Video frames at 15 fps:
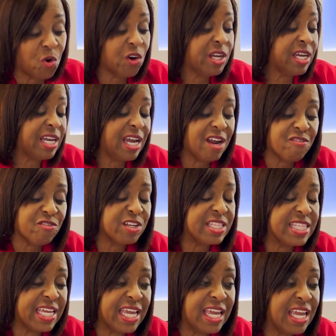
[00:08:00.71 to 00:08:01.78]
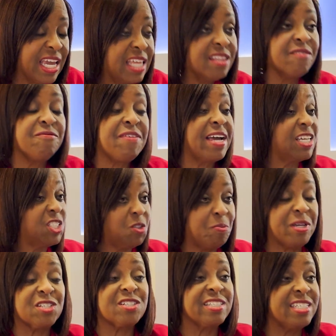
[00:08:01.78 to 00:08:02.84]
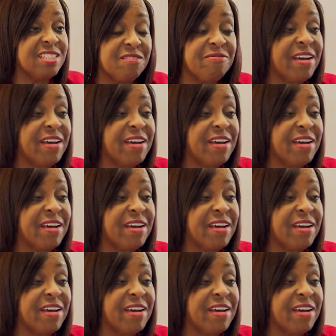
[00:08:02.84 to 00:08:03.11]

working everything especially in